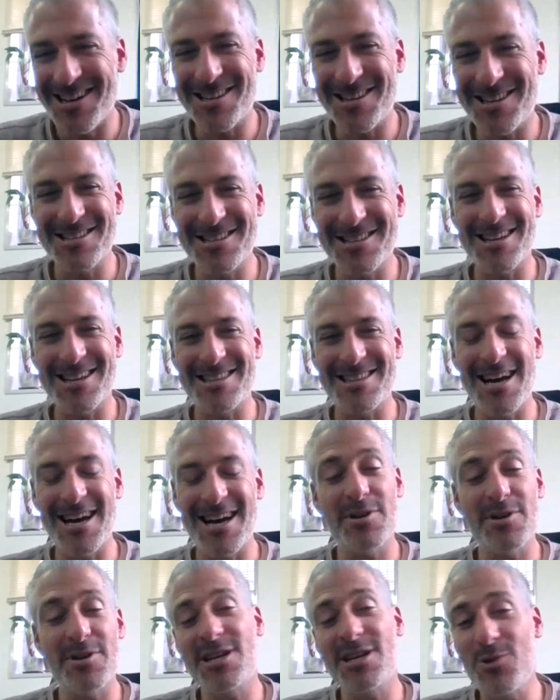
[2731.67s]
things like
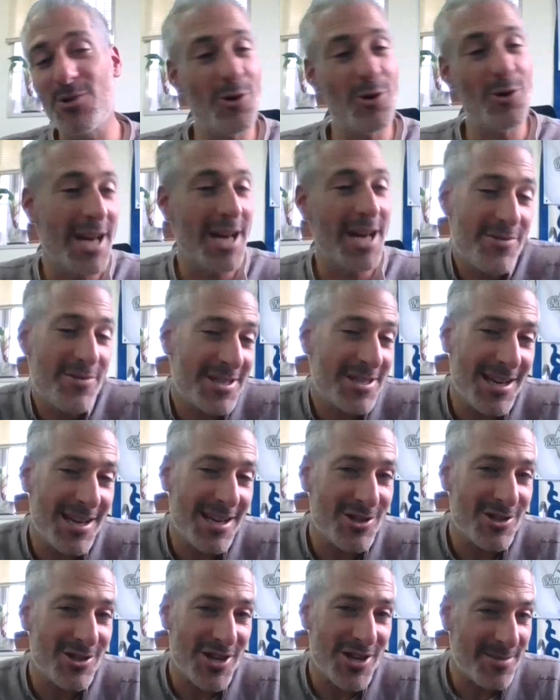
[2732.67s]
that, because we don't
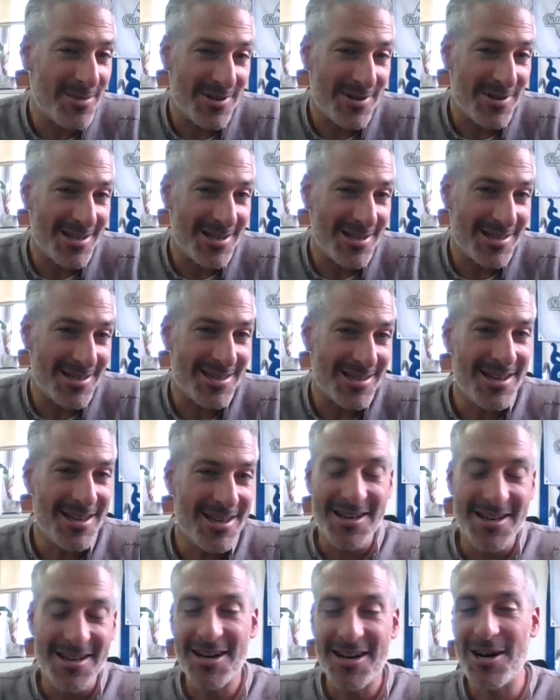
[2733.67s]
advertise in Japanese.
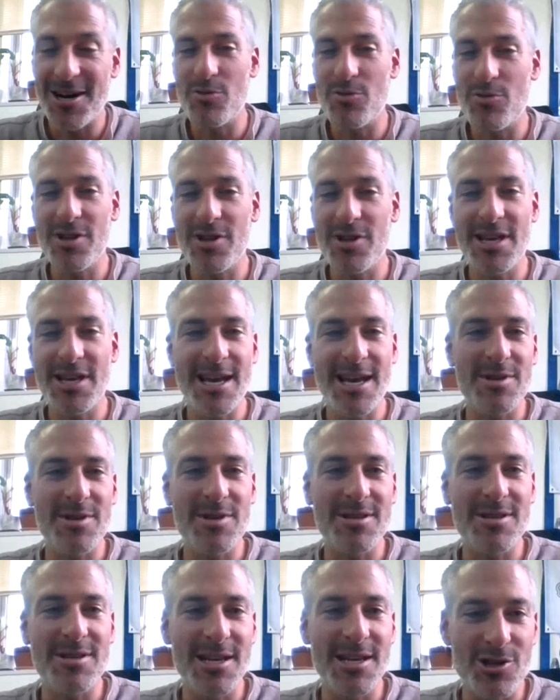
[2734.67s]
We're really aimed
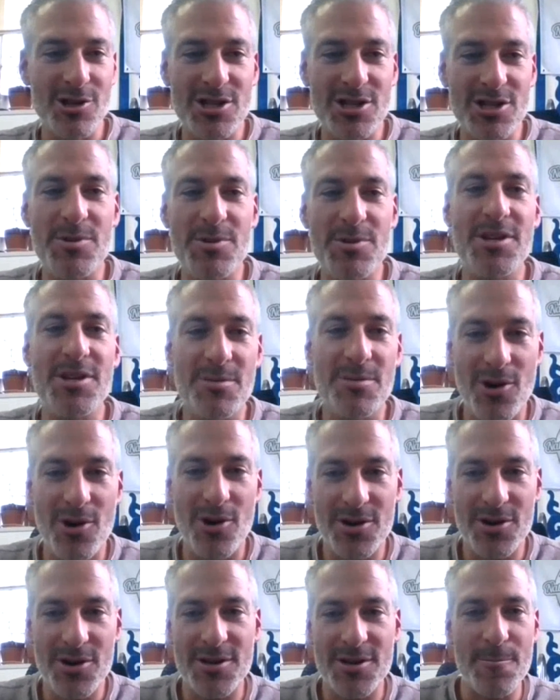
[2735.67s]
at the English-speaking
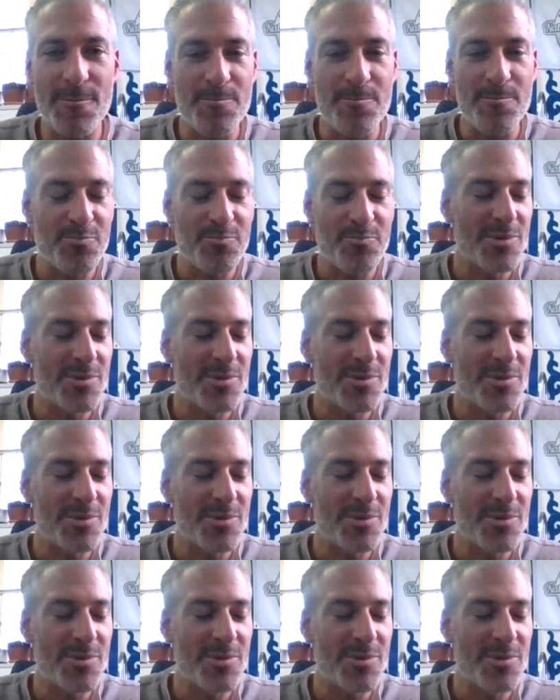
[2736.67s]
market.